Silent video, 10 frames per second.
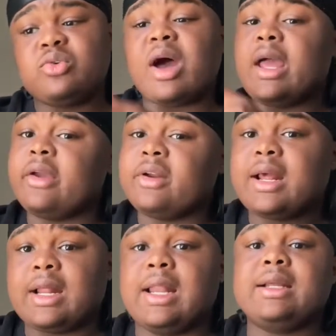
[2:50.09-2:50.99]
I hear that
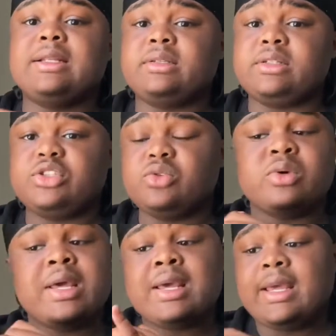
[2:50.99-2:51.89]
a lot, that this shoe
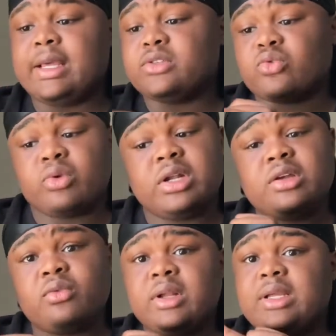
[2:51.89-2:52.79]
is
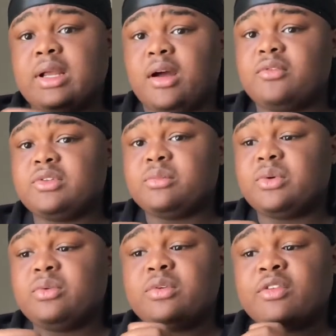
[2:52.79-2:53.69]
really
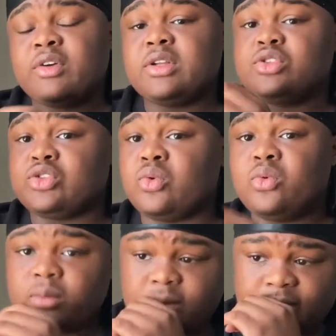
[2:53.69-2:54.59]
comfortable for the
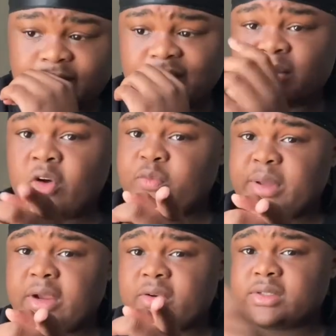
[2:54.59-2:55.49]
Zoom, for both
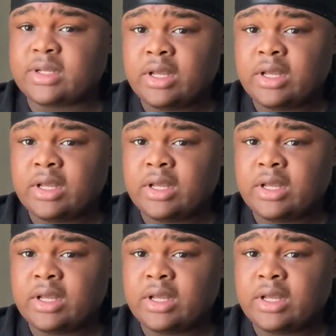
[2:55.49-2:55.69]
pairs.